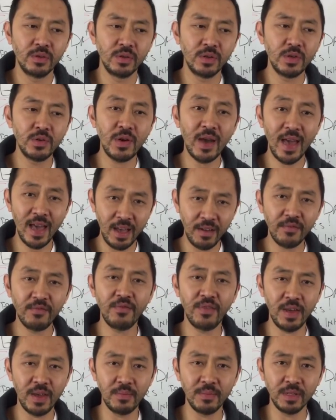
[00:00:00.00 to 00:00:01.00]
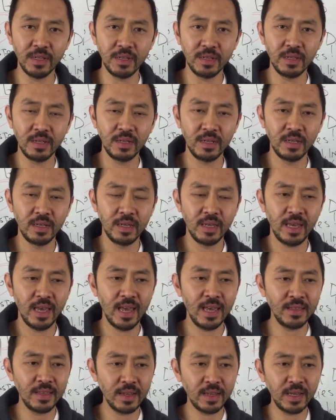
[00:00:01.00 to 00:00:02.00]
who have family
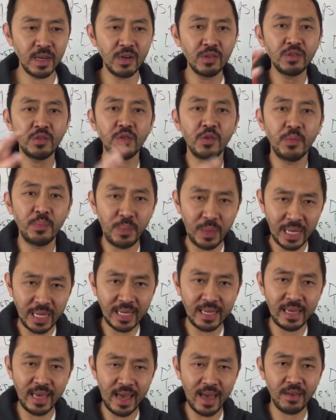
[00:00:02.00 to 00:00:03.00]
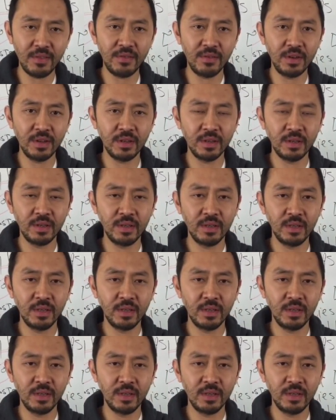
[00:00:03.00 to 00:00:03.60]
and they go to a big gathering.